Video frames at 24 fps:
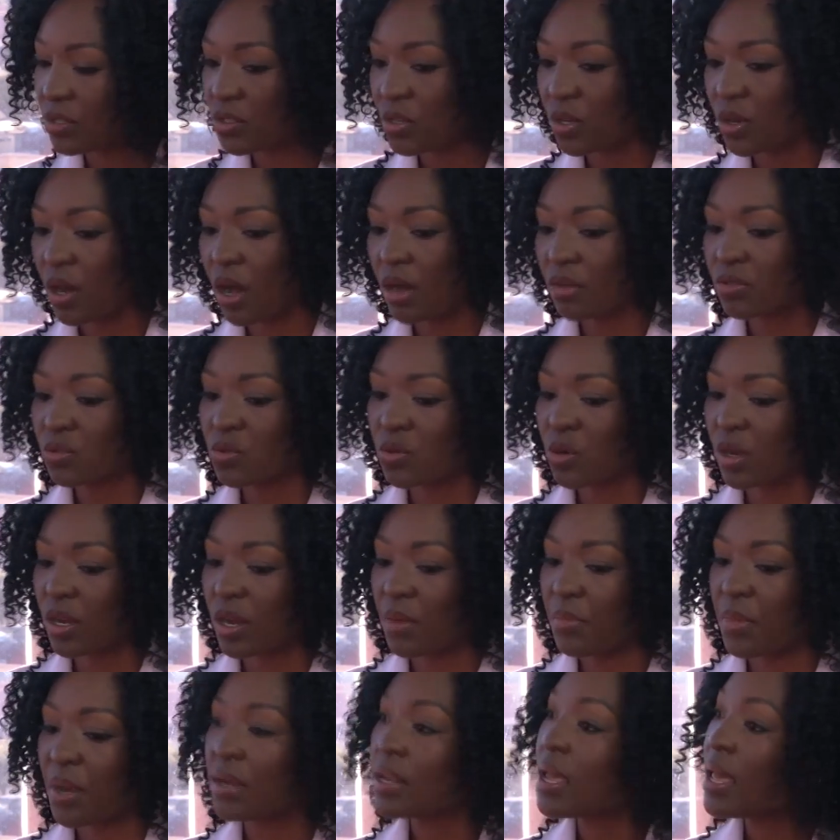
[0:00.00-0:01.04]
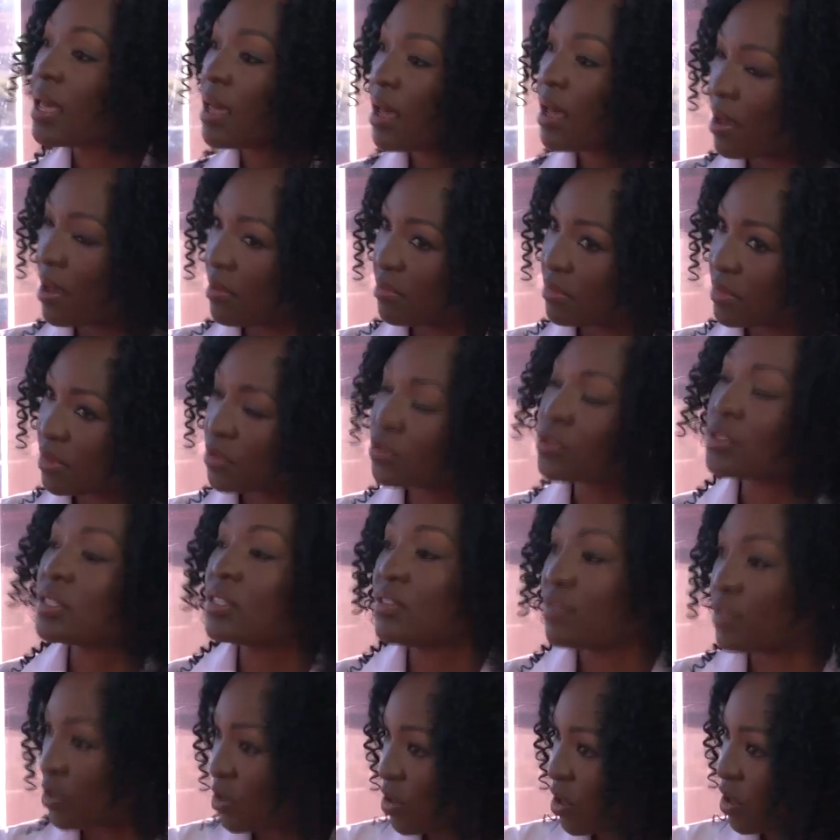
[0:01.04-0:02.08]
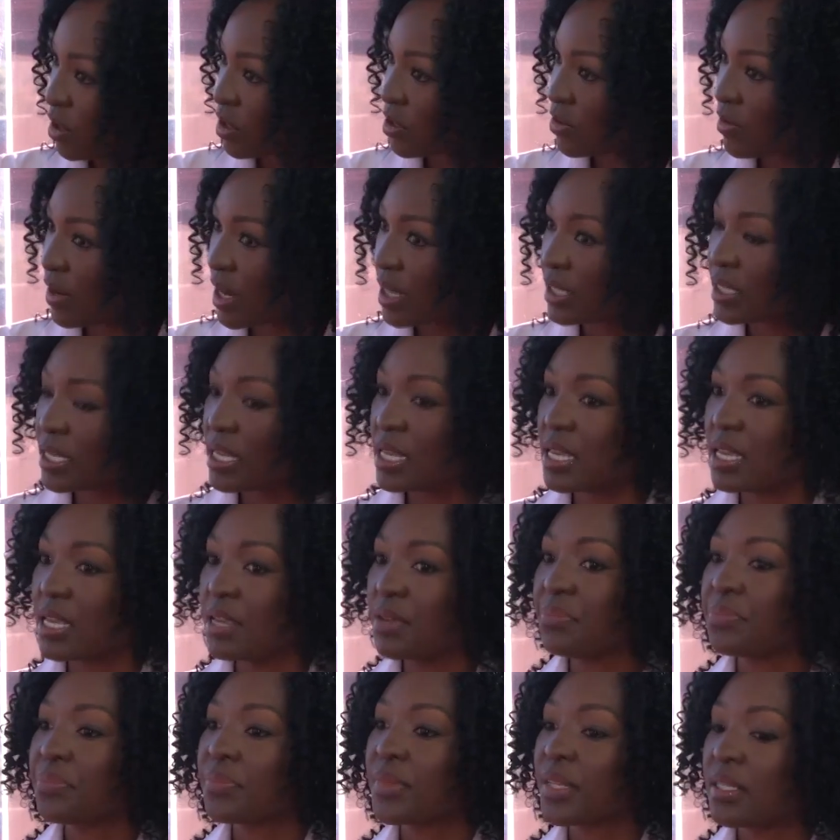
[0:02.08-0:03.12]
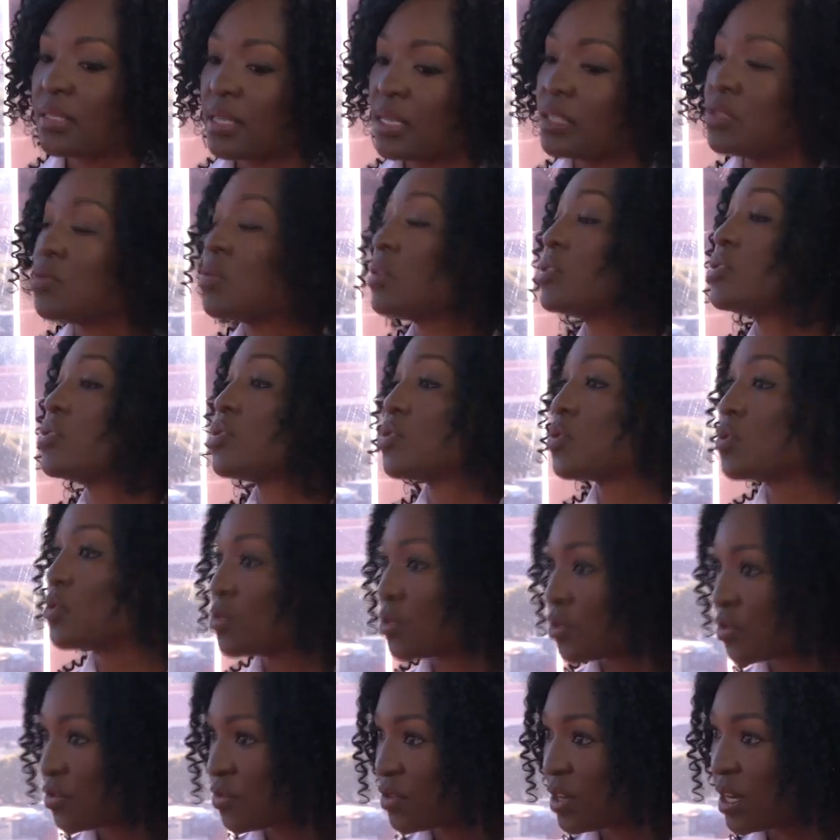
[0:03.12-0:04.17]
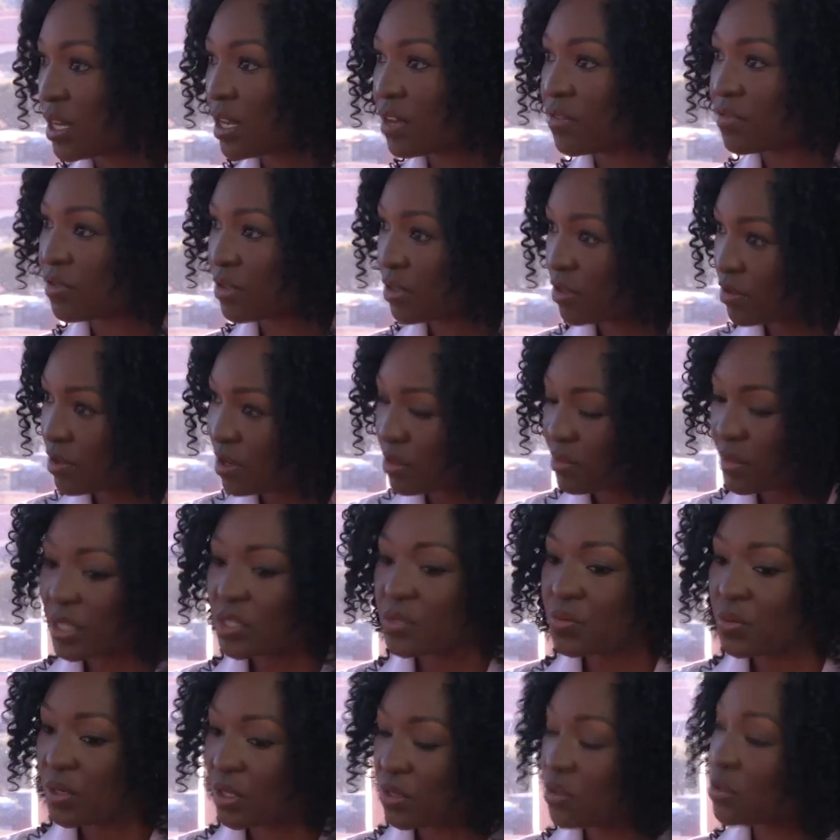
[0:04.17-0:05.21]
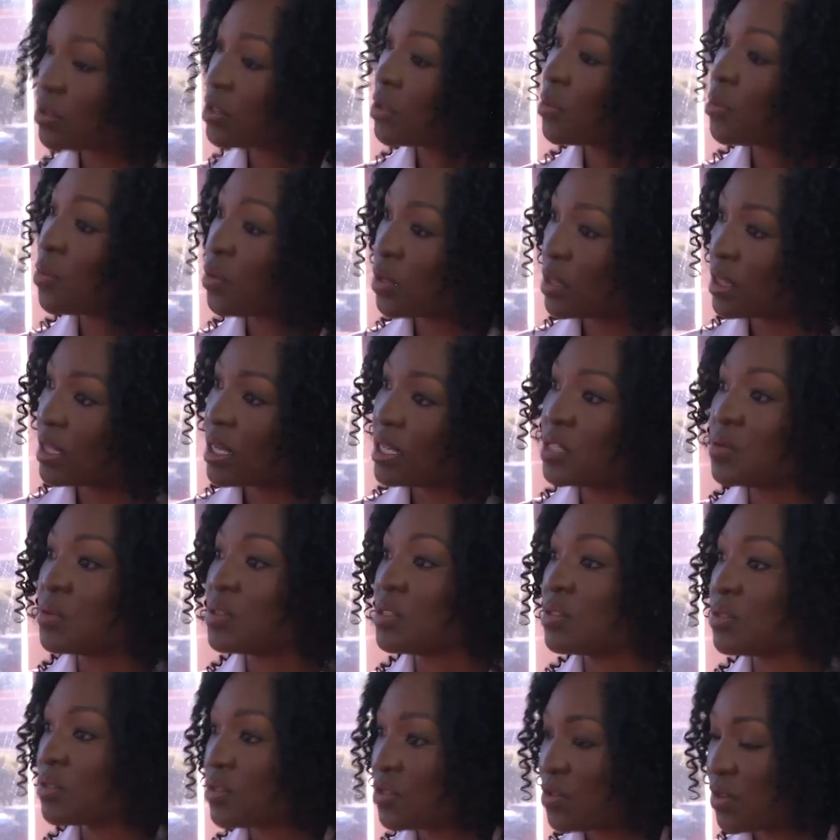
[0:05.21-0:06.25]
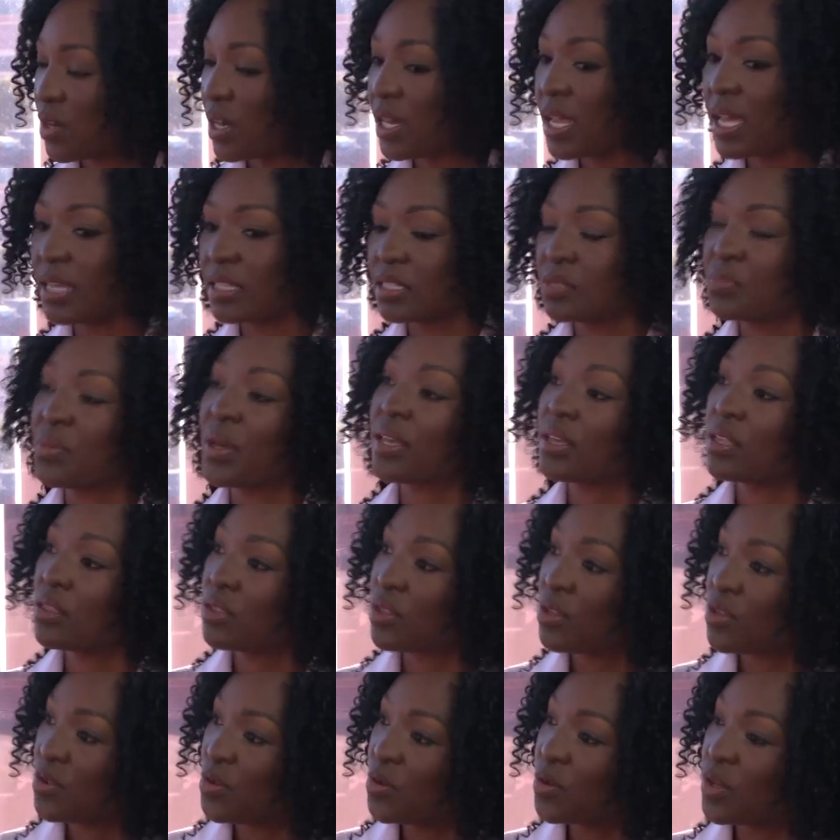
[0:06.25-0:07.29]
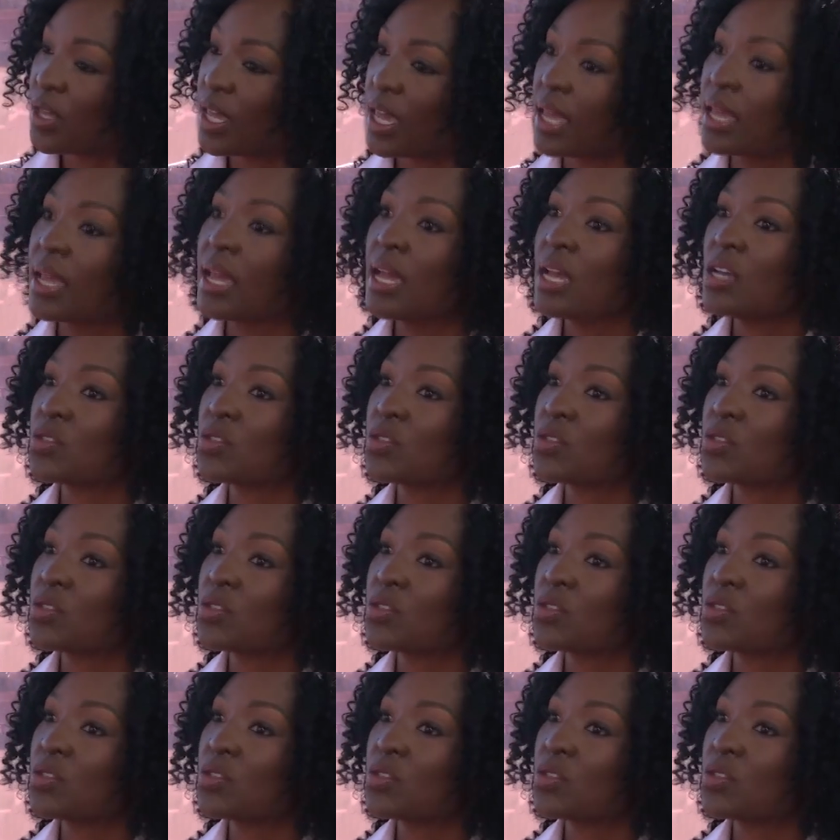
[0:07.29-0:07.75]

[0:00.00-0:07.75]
So I'll talk about so Stephen Cox, right? He said he wanted to go to Australia for 3 months. We had to support that. He was in Australia. He's back in the UK.